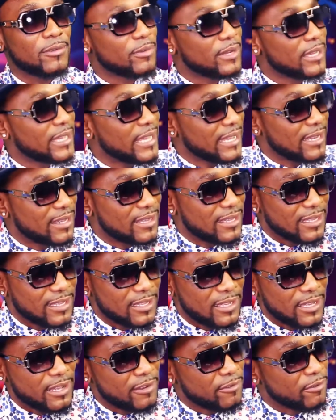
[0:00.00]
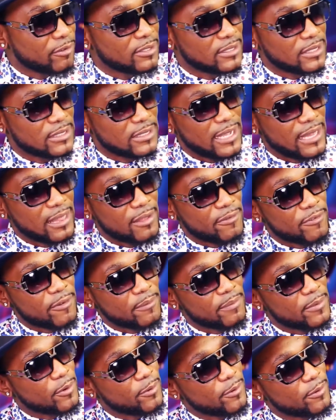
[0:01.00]
We get the influences either
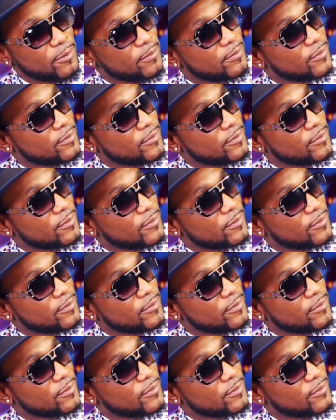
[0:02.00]
from the